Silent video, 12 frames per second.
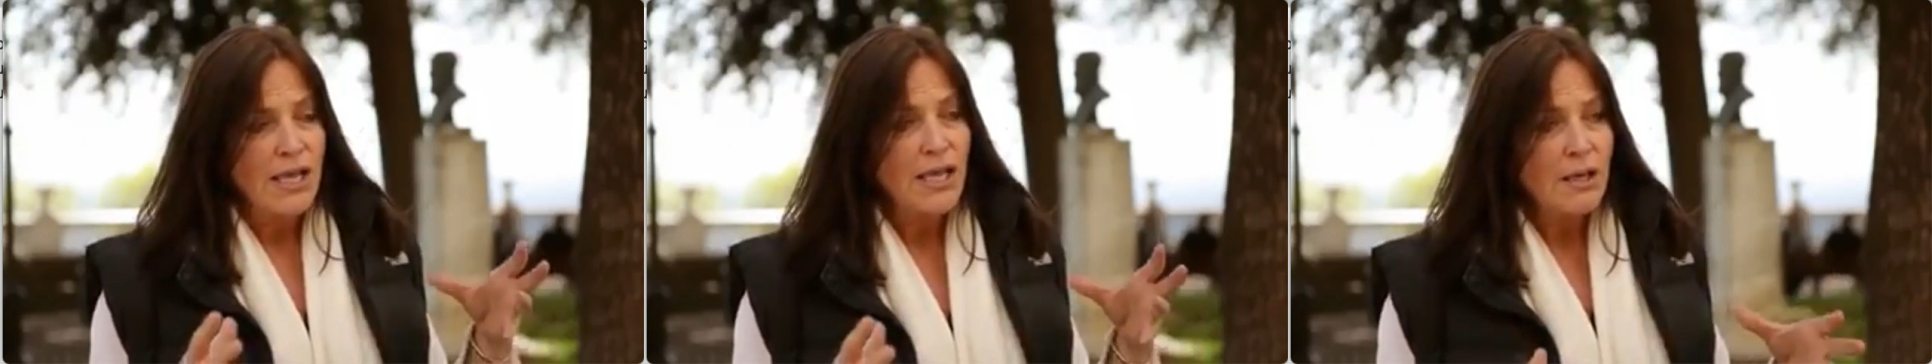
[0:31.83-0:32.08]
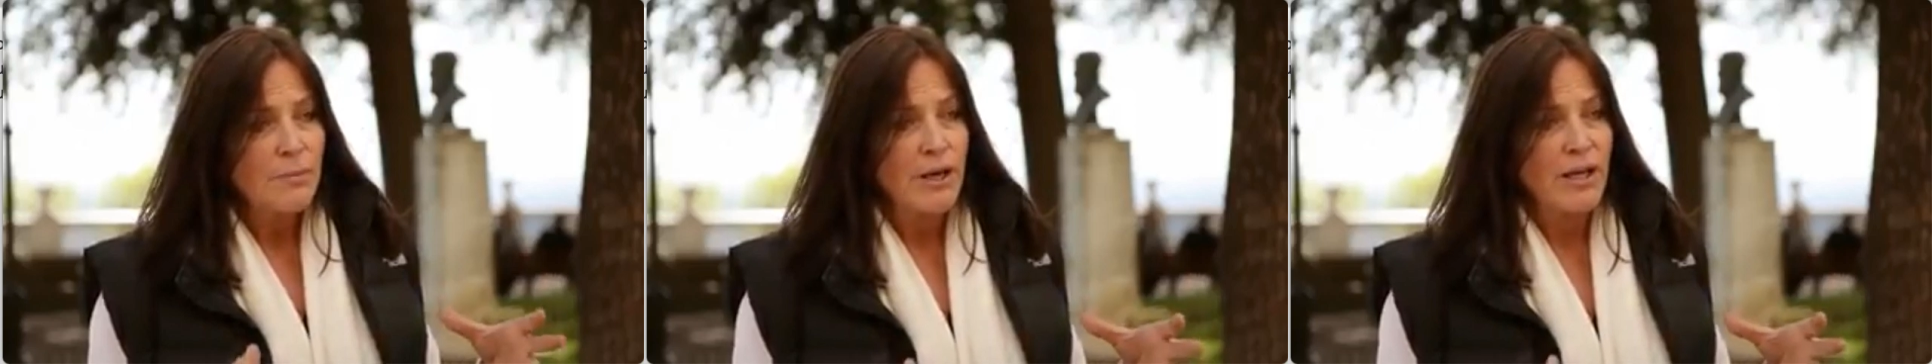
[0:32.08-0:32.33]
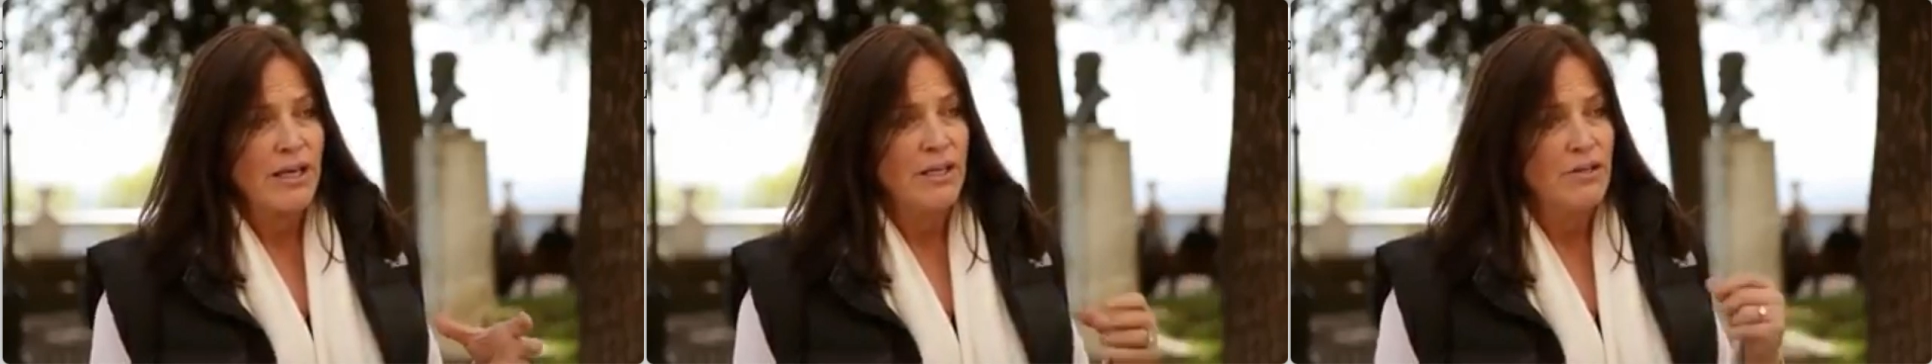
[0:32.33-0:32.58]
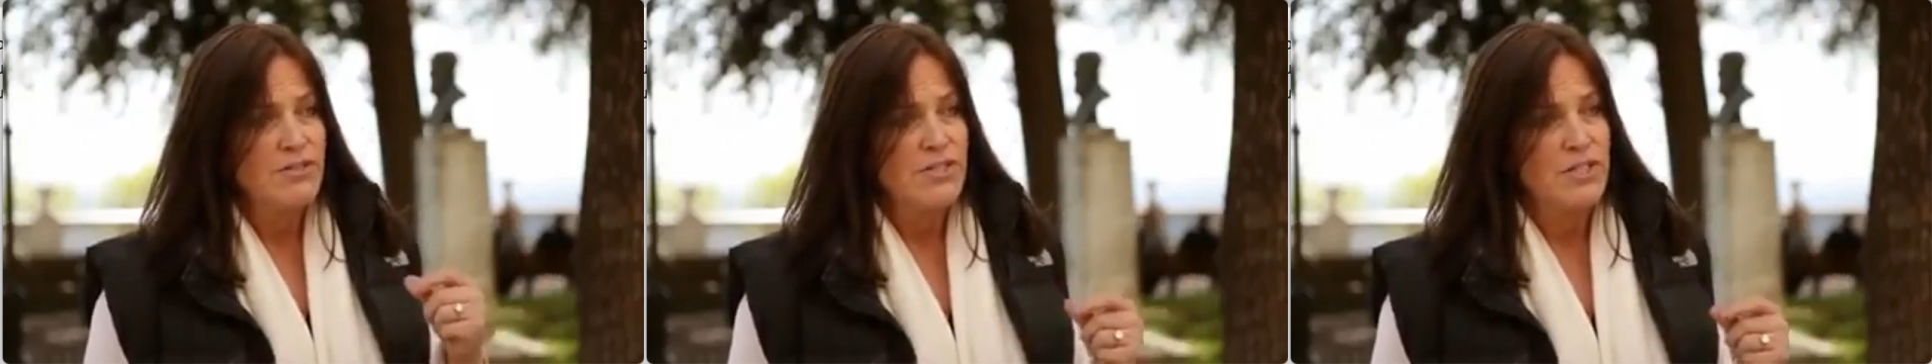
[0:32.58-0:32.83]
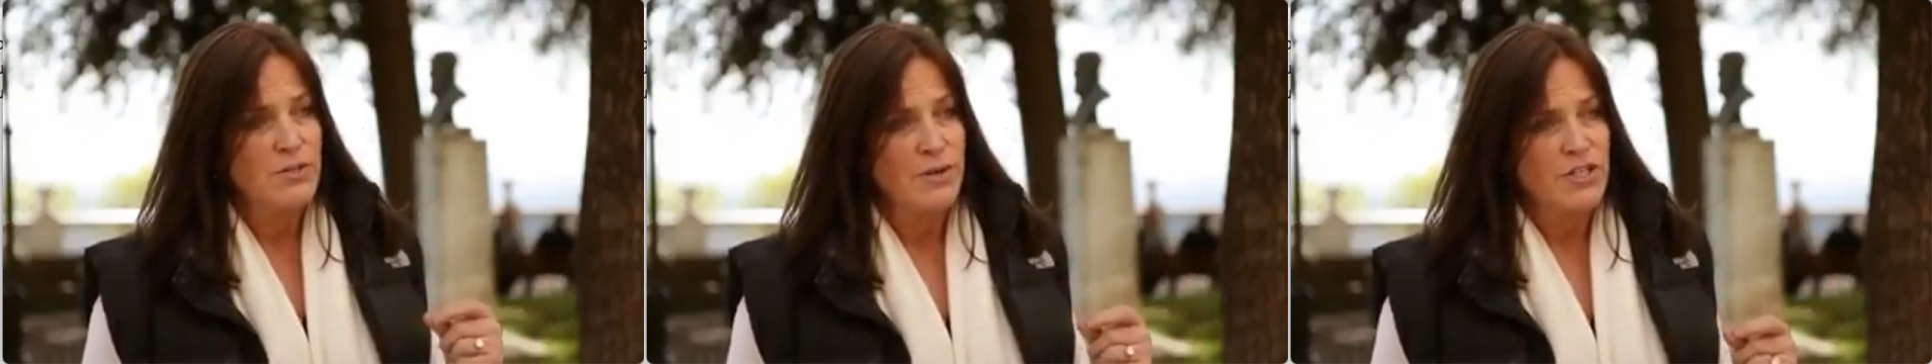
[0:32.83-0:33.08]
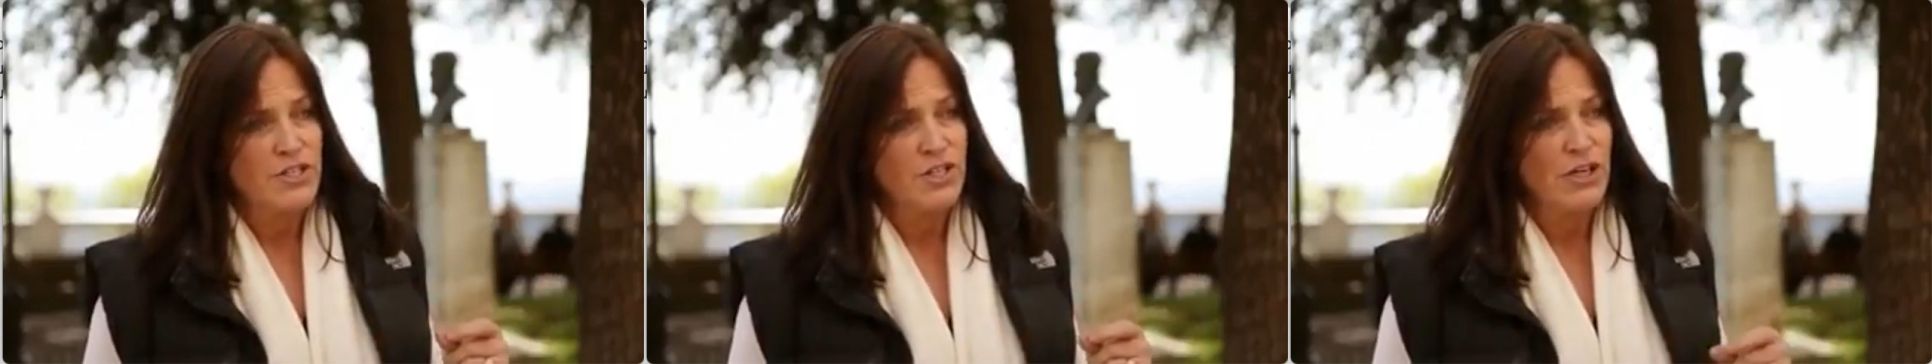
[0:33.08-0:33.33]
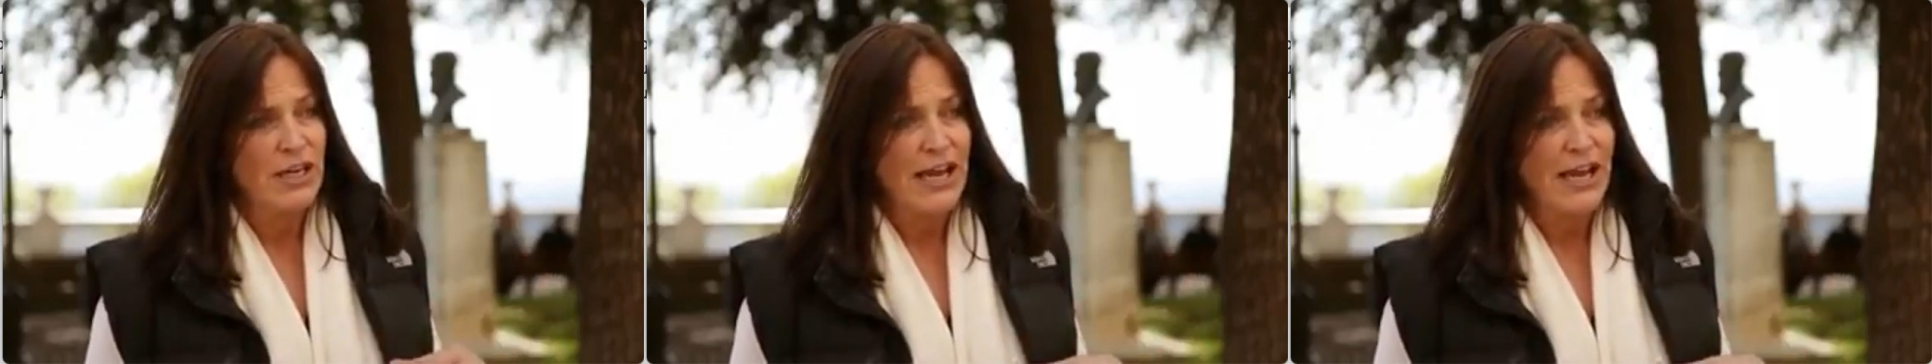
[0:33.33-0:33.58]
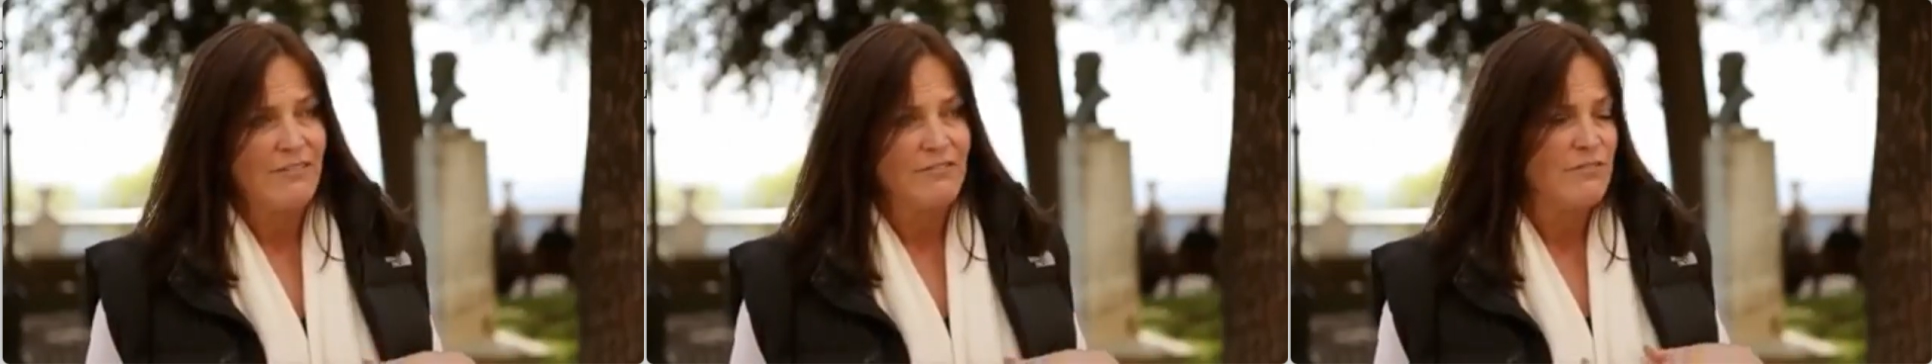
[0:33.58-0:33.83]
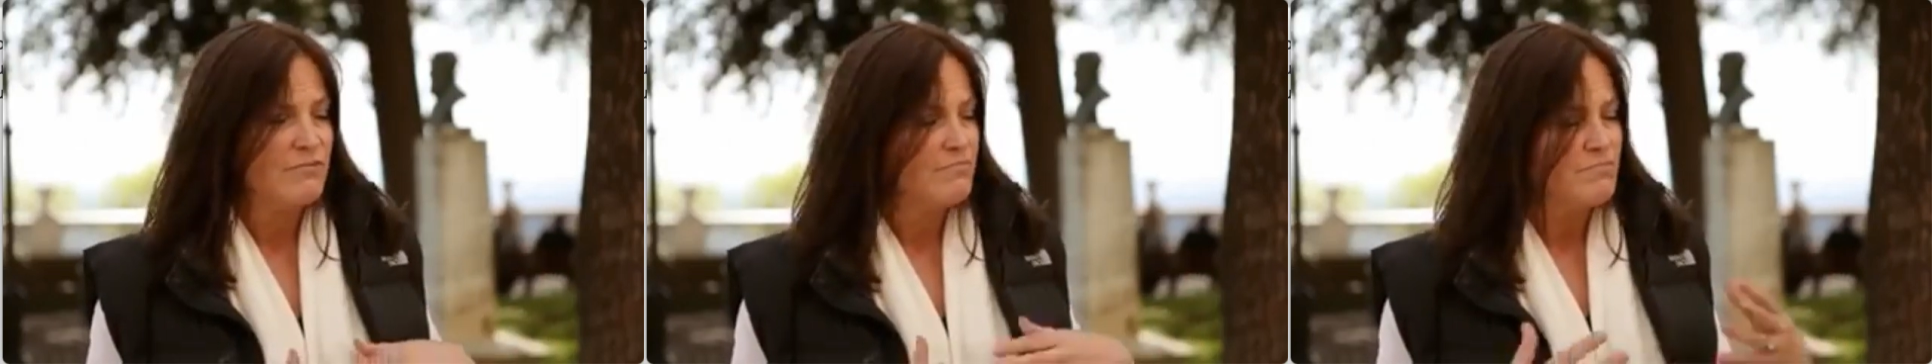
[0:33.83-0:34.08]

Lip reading: In a breaking news situation, you're going to have